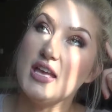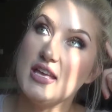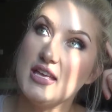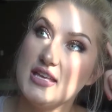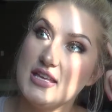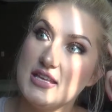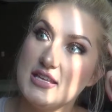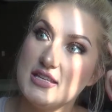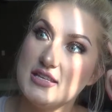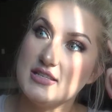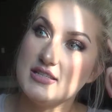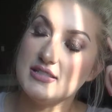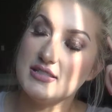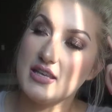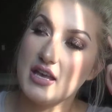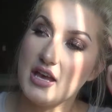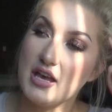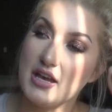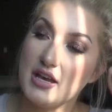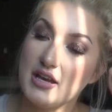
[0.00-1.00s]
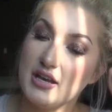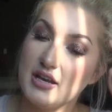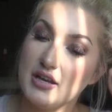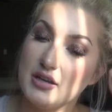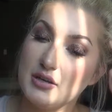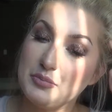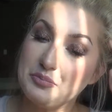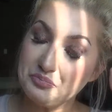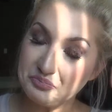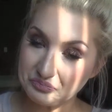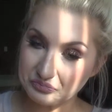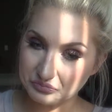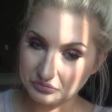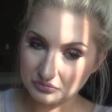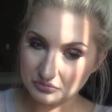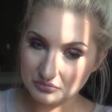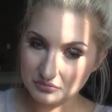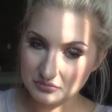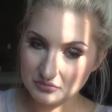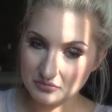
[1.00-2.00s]
is,
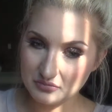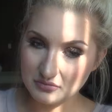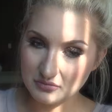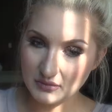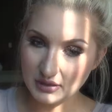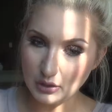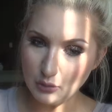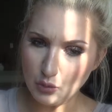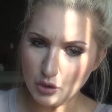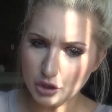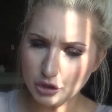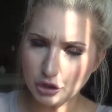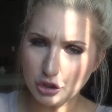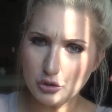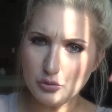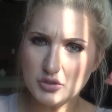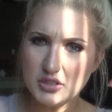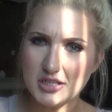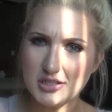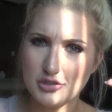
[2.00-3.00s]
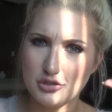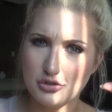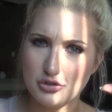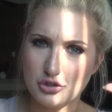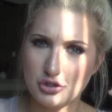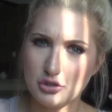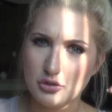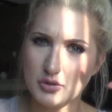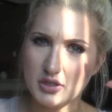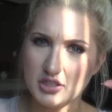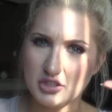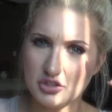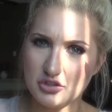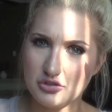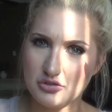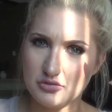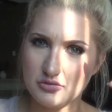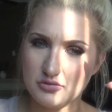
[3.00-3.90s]
well, you didn't do it